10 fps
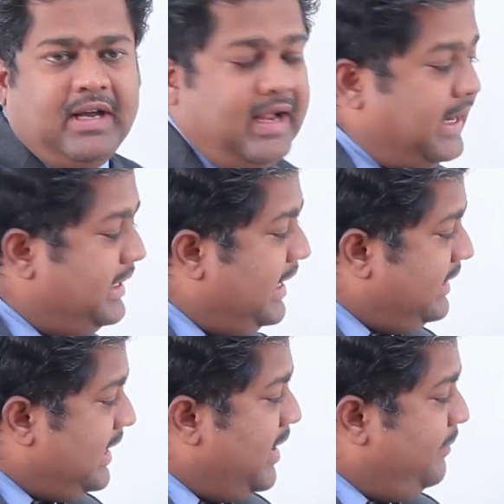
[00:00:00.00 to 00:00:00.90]
At
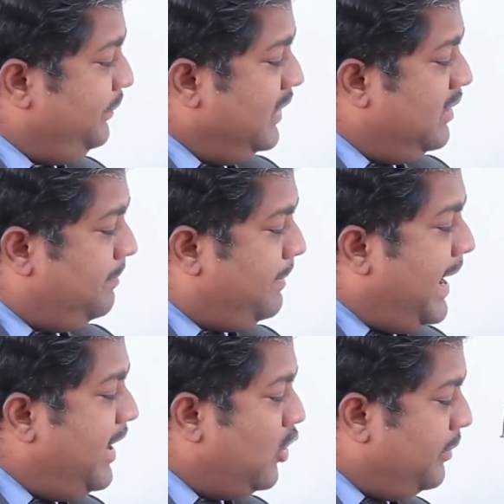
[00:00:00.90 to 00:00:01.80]
that time,
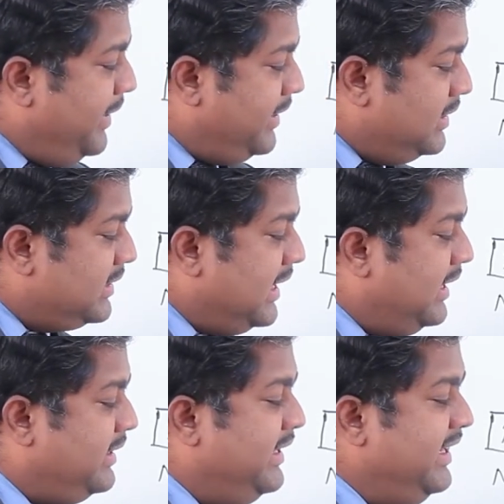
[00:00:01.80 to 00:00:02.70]
pi orbitals are
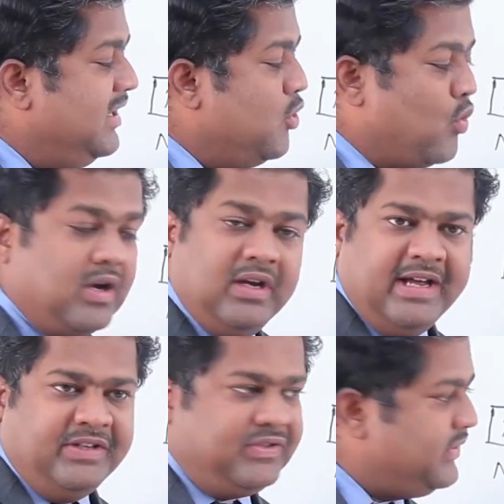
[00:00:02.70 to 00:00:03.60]

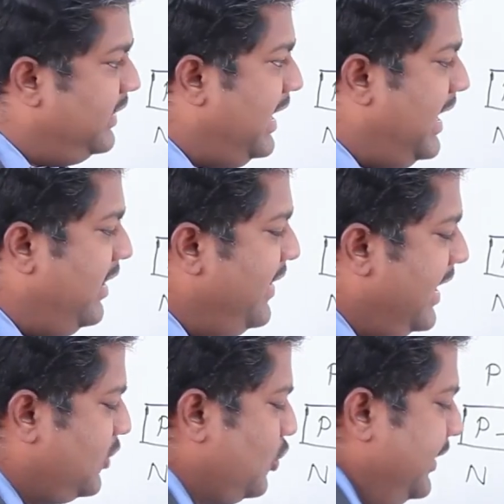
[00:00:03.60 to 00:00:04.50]
delocalized, and we
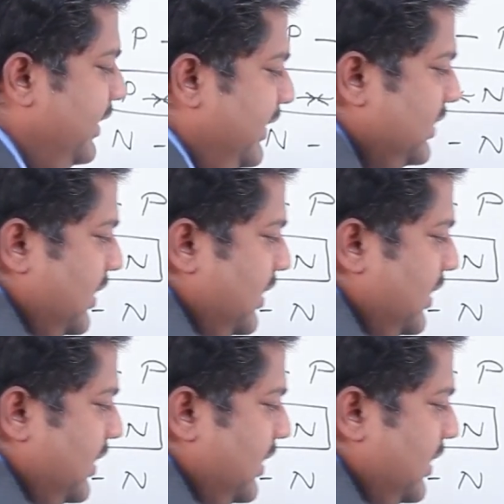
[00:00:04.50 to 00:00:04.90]
are showing this